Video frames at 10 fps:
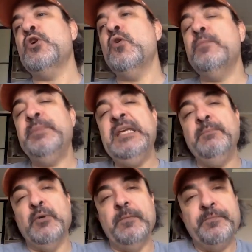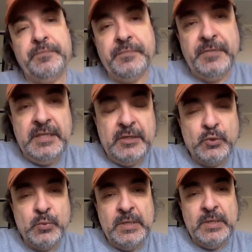own people, the
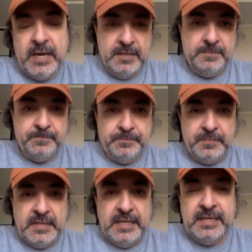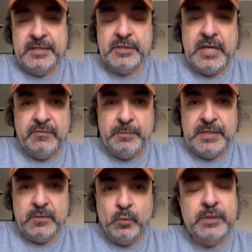extreme right in his
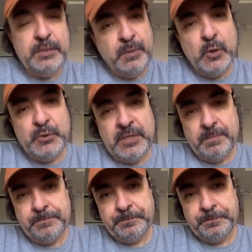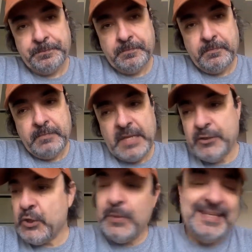government, will depose him.
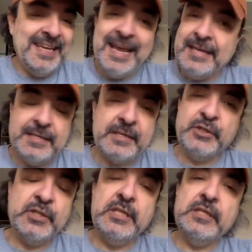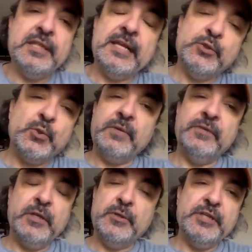And so he can't accede to that sort of
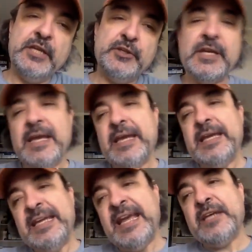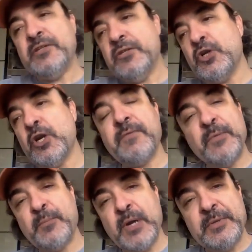negotiation. He has to start from
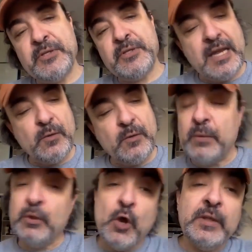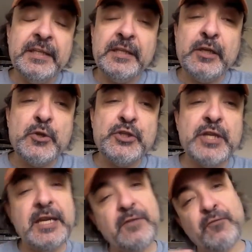the premise that we will only
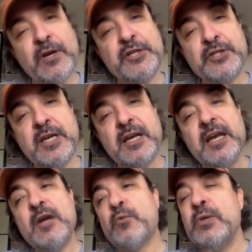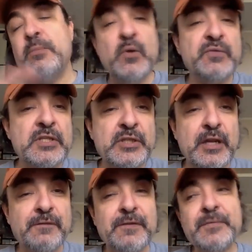negotiate if Russia removes
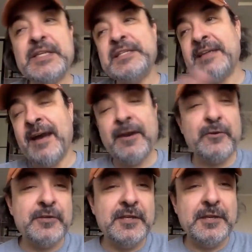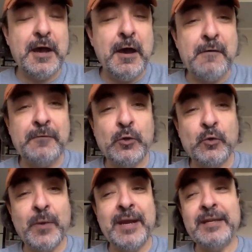itself from the entirety of
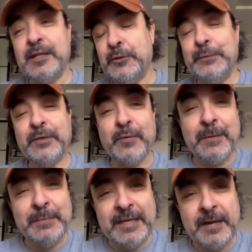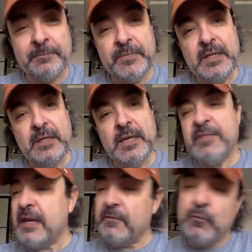Ukraine, including Crimea.
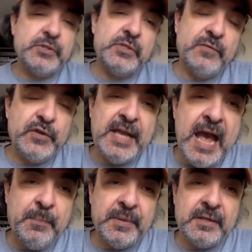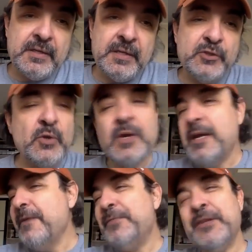And that, of course, is never going to happen. And so
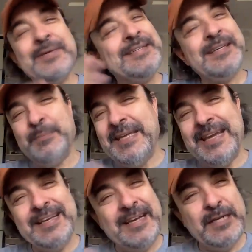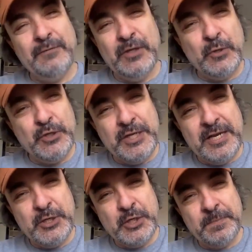there isn't going to be any kind of
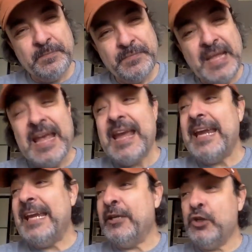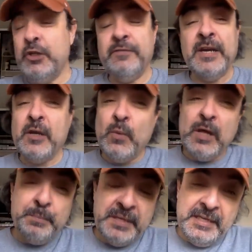negotiation. It could very
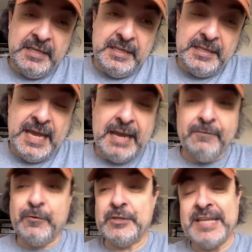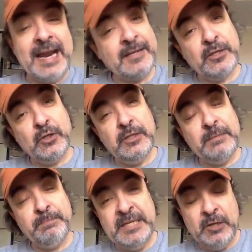well be that for tactical
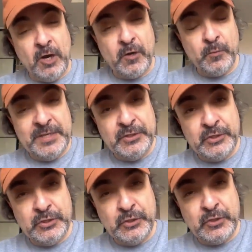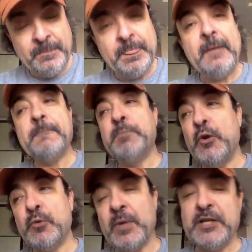and PR reasons,
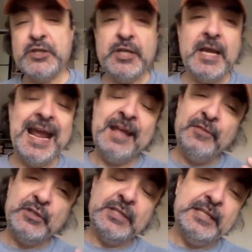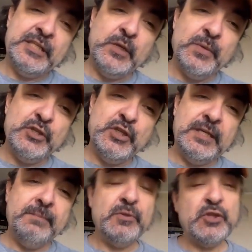both Russia and the Zelensky
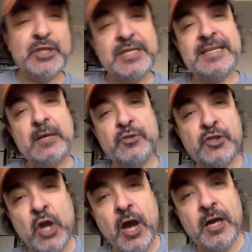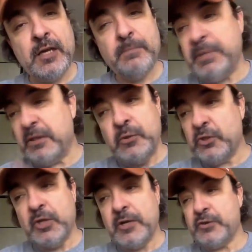regime sit down to talk, but
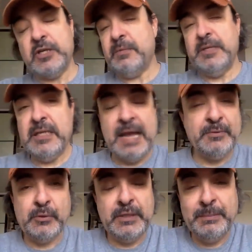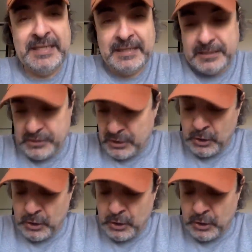those talks are going to be absolutely meaningless. And